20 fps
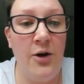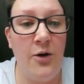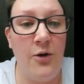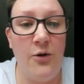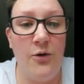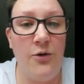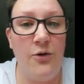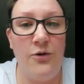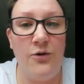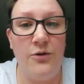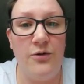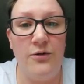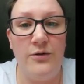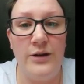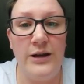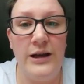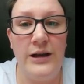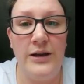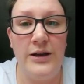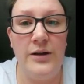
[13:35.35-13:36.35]
or,
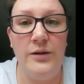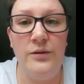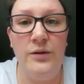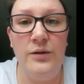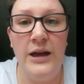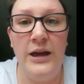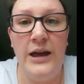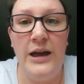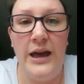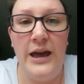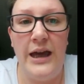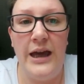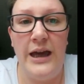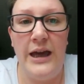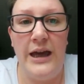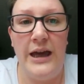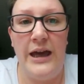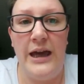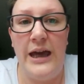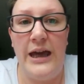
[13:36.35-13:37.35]
you know,
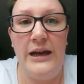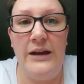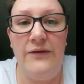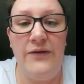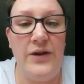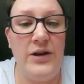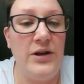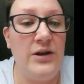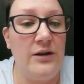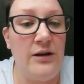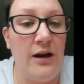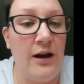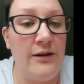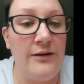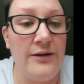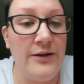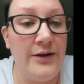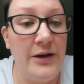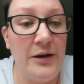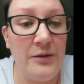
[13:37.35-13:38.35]
anything you'd like to
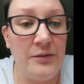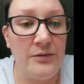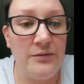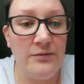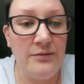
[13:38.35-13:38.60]
do.